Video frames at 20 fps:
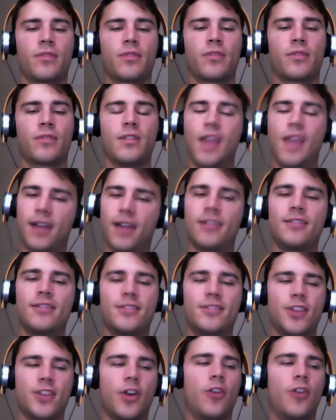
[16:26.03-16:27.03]
Yeah,
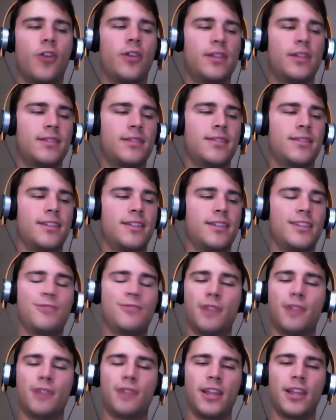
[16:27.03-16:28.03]
and so it's
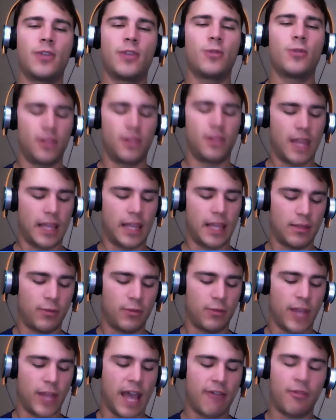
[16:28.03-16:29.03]
really cool, and like
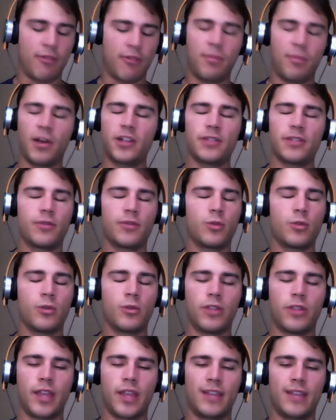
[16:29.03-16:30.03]
we have a bunch of
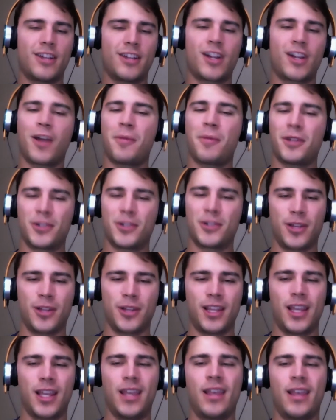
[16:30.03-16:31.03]
cool things that are coming
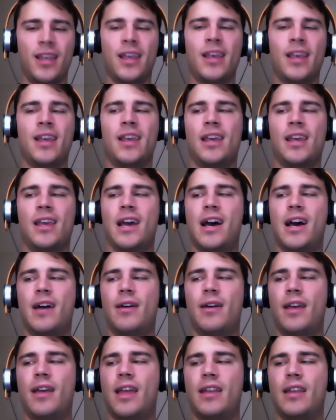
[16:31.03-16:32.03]
shortly.
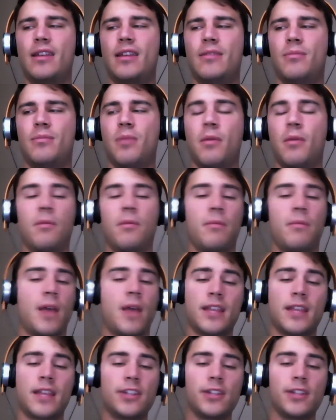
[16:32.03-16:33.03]
But
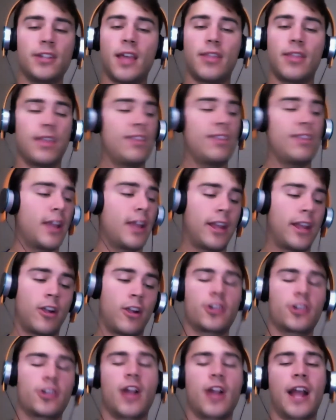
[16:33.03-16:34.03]
essentially, I think like
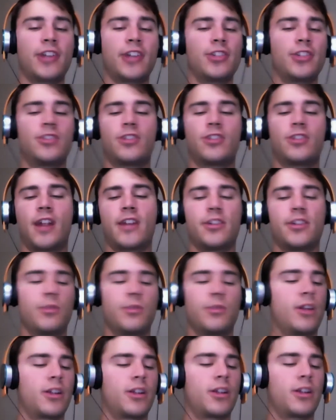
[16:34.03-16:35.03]
our traction
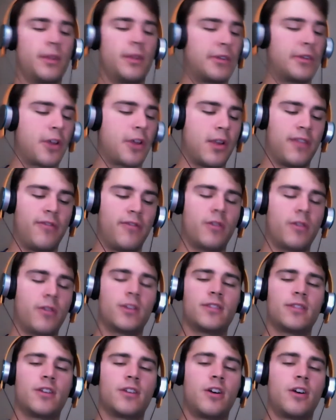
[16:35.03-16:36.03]
strategy worked. We were going to
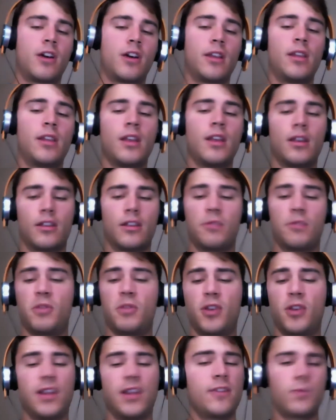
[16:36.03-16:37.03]
focus on
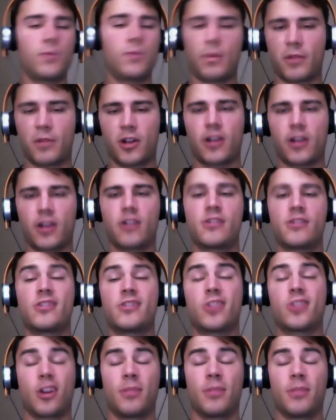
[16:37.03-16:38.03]
communities where marketers and
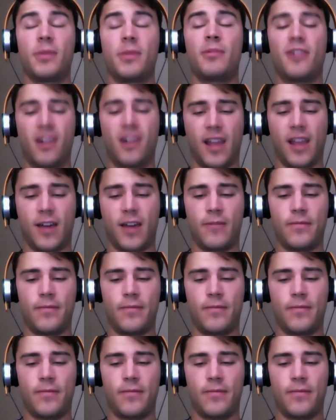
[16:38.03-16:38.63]
startup people hung out,